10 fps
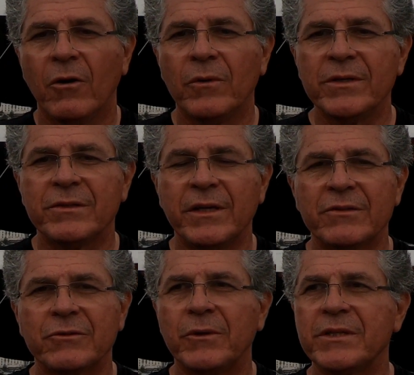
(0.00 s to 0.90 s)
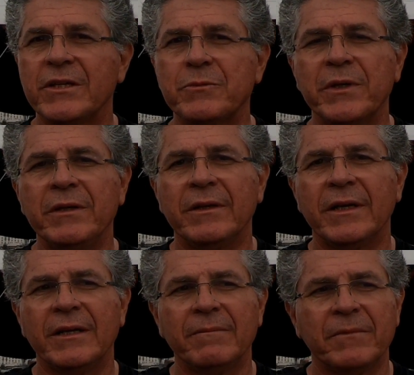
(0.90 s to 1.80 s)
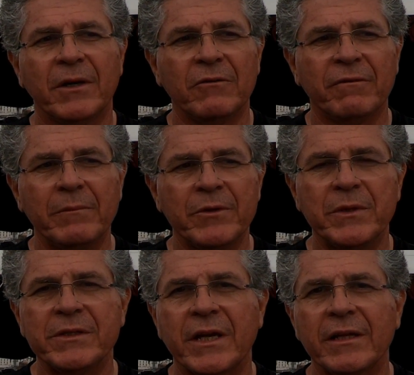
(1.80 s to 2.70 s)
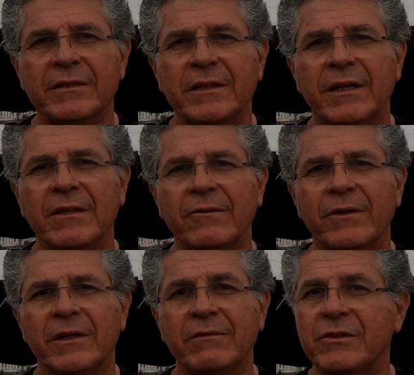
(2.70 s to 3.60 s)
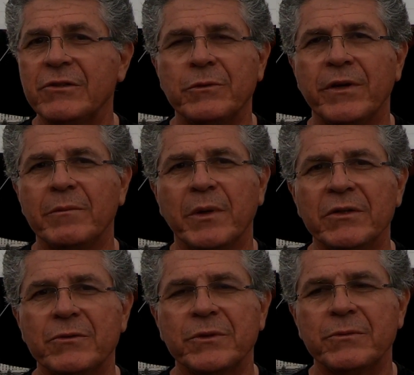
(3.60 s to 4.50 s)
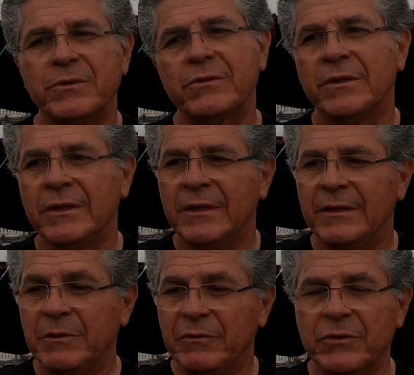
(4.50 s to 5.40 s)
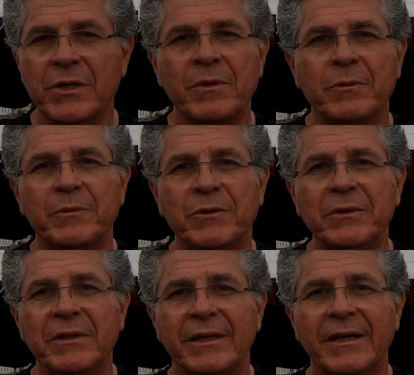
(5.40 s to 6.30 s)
Always has been. The whole family's been sailing together ever since we've had boats, which was before some of them were born.